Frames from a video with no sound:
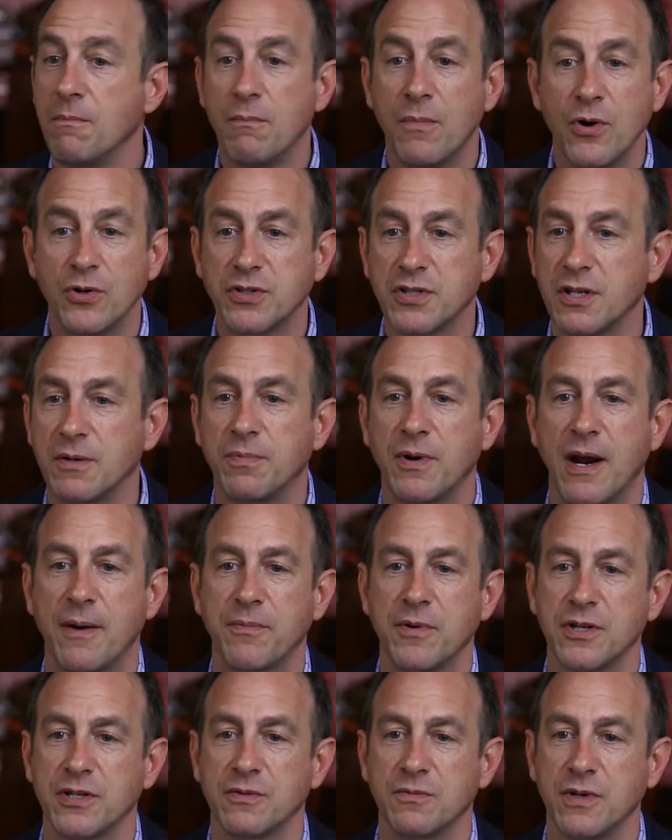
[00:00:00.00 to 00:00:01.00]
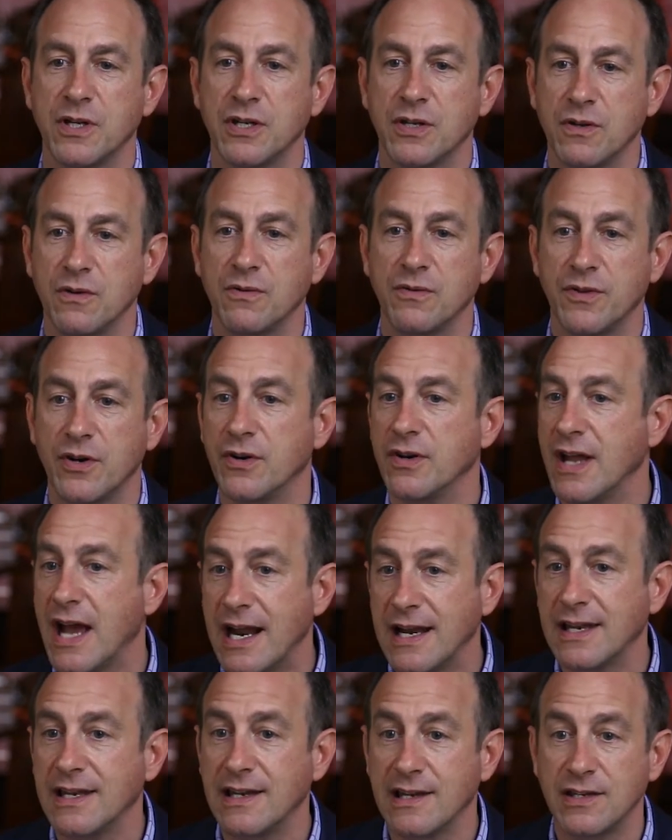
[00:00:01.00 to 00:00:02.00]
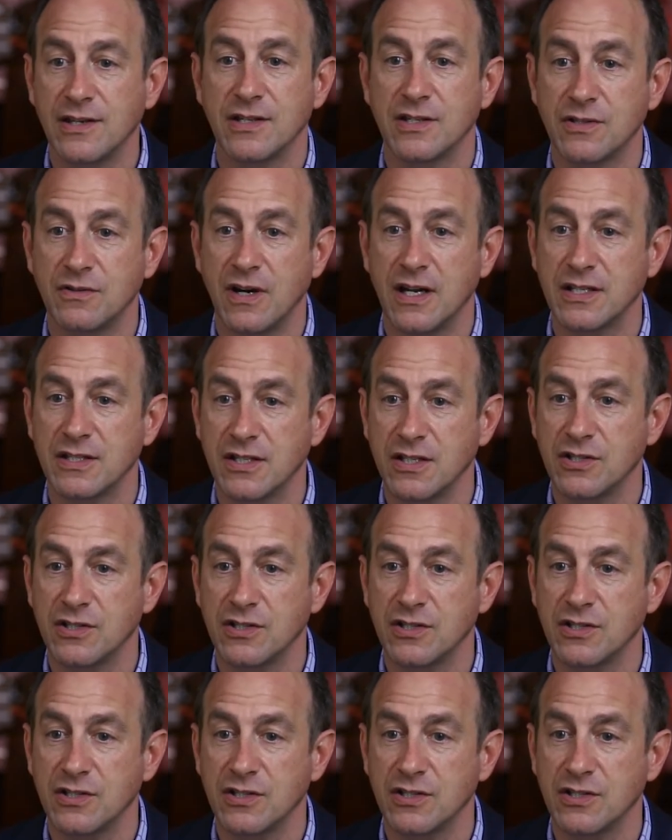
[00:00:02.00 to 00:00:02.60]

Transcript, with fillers: Most of the properties we do, they're not in a distressed